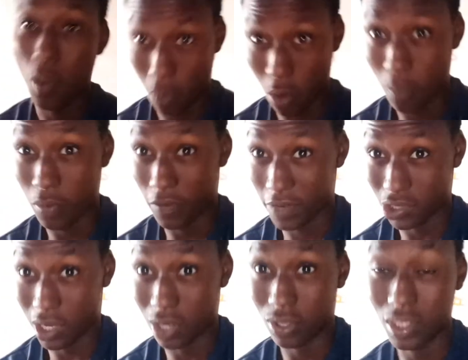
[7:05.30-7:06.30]
more
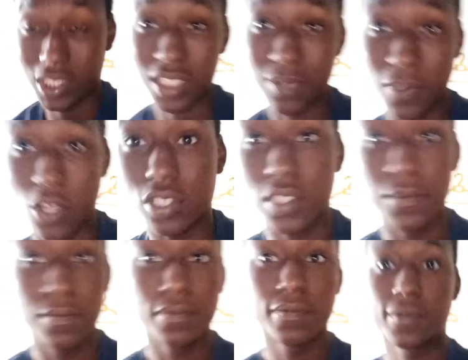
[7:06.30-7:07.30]
professional context because
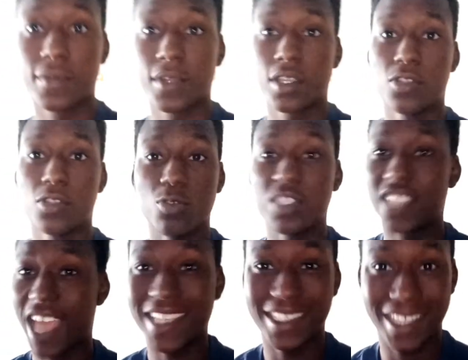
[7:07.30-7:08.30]
those
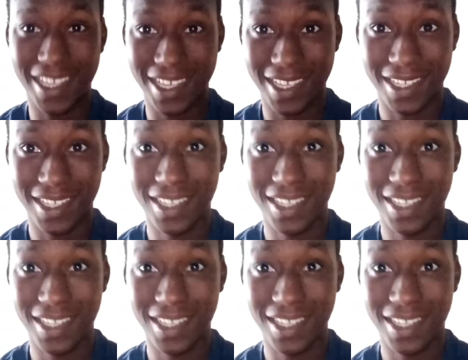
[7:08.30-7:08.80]
guys there,